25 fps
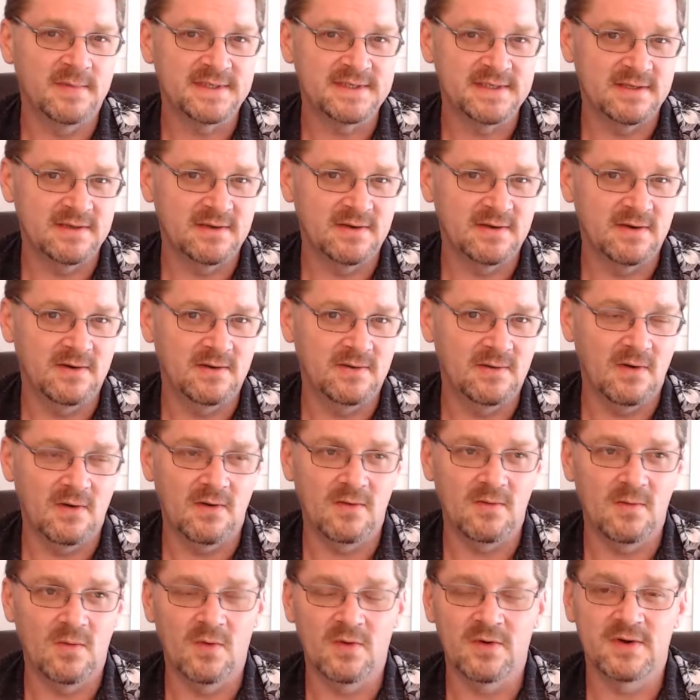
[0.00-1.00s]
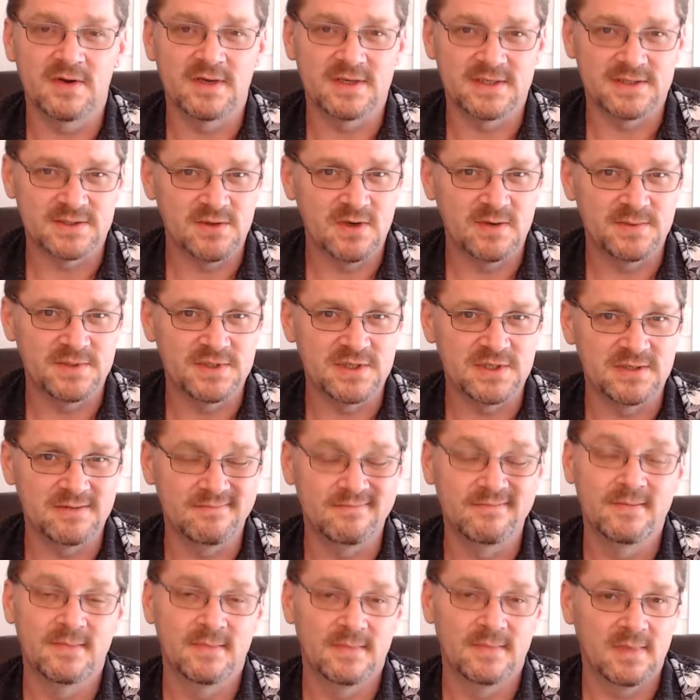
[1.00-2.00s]
in their order description,
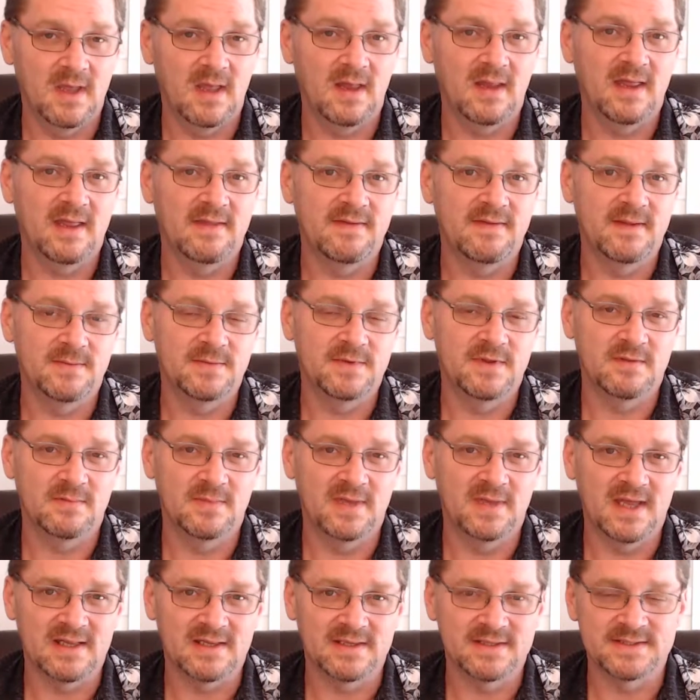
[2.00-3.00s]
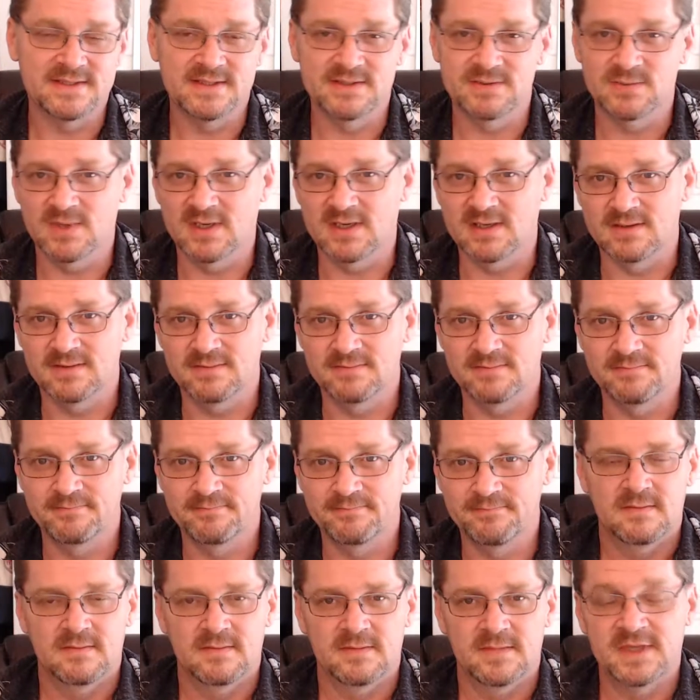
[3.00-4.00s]
I'll add them to the blacklist as well.
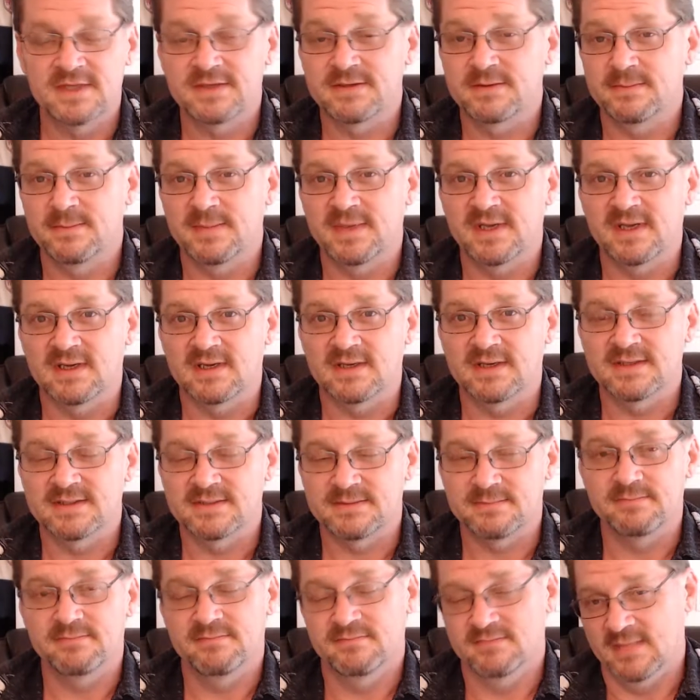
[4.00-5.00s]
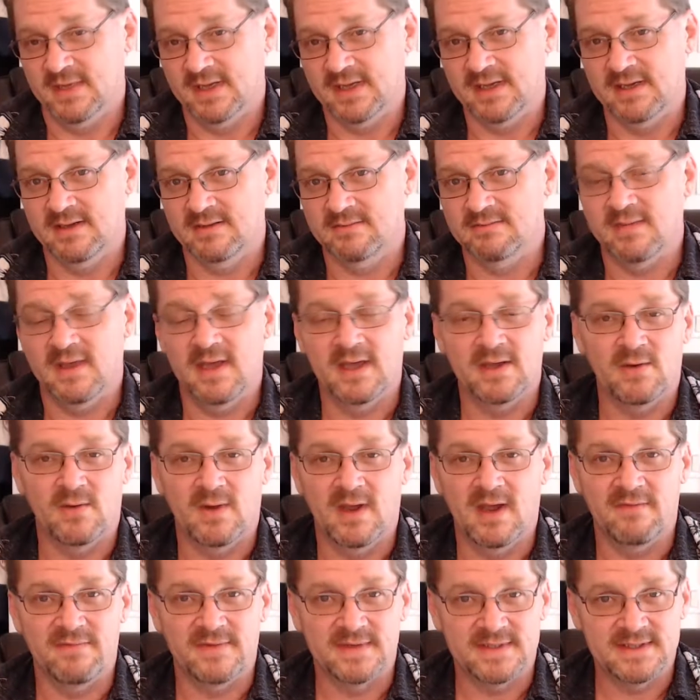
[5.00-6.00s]
This is because, again, I don't
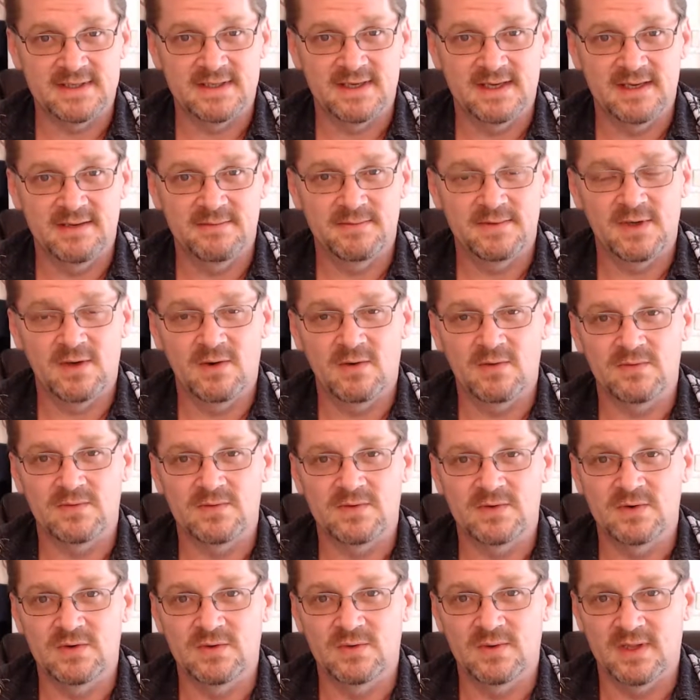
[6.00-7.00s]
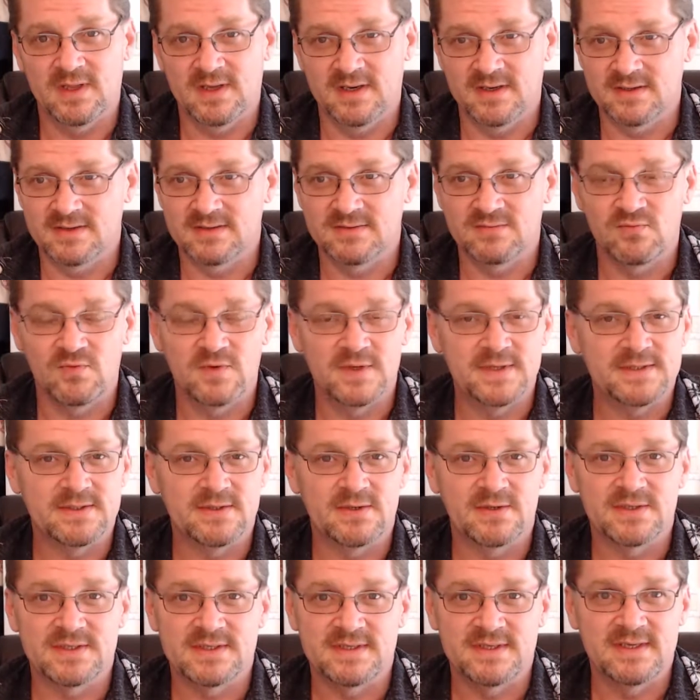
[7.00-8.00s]
have the time to go through and
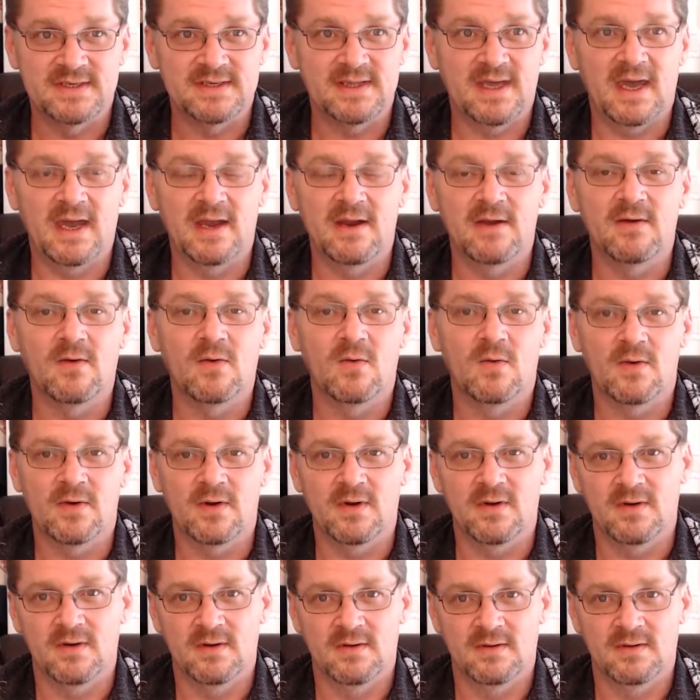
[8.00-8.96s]
research the entire order.